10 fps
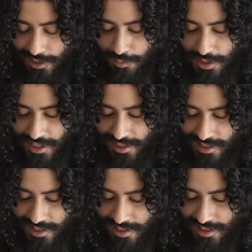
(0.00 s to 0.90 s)
As
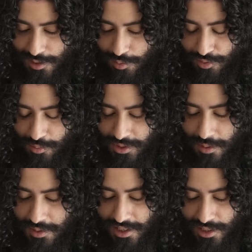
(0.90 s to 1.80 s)
my neighbor from
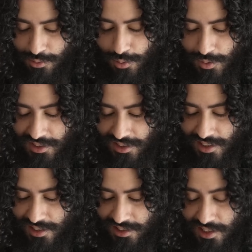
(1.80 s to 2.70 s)
Tamil Nadu always
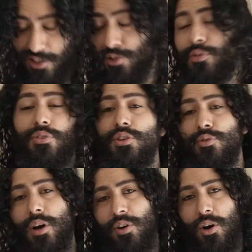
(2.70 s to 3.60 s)
said, he said, "Do you think
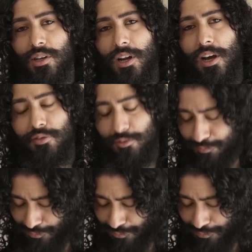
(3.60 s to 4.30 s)
you have a hard life?